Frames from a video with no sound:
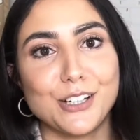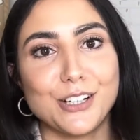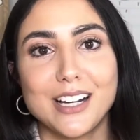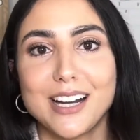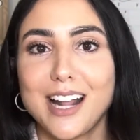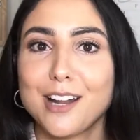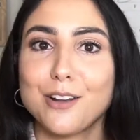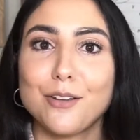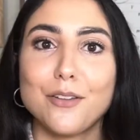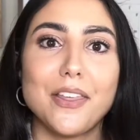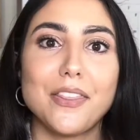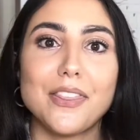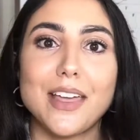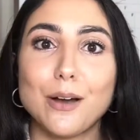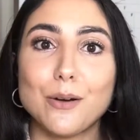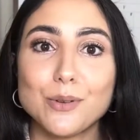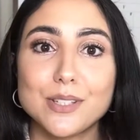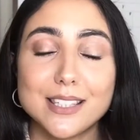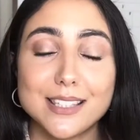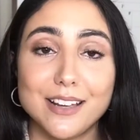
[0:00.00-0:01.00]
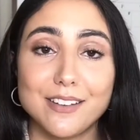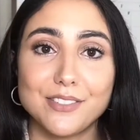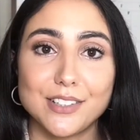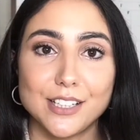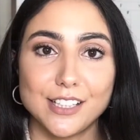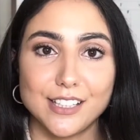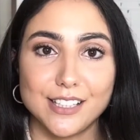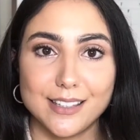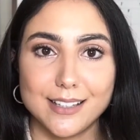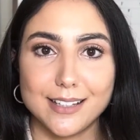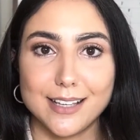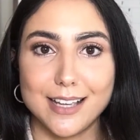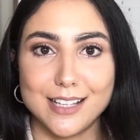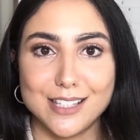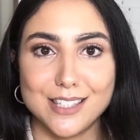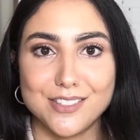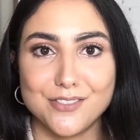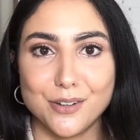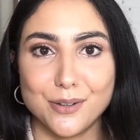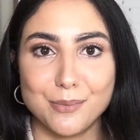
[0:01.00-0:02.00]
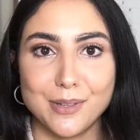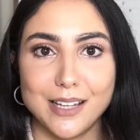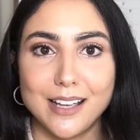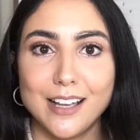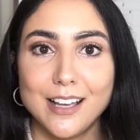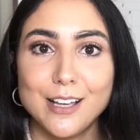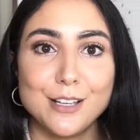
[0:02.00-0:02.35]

And I know that that was definitely the case for me.